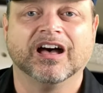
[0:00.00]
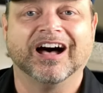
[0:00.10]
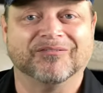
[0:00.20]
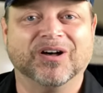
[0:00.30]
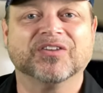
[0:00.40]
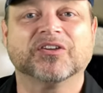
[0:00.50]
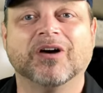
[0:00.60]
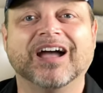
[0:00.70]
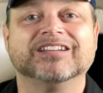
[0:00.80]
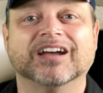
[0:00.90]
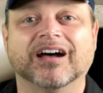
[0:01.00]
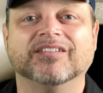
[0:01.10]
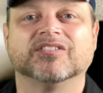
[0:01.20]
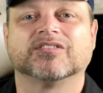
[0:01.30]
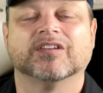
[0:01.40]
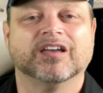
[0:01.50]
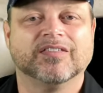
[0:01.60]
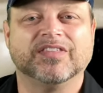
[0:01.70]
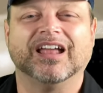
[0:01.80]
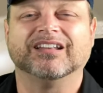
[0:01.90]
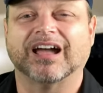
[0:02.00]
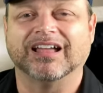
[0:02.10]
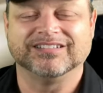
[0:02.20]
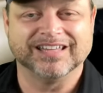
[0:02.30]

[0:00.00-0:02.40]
I've also had guns that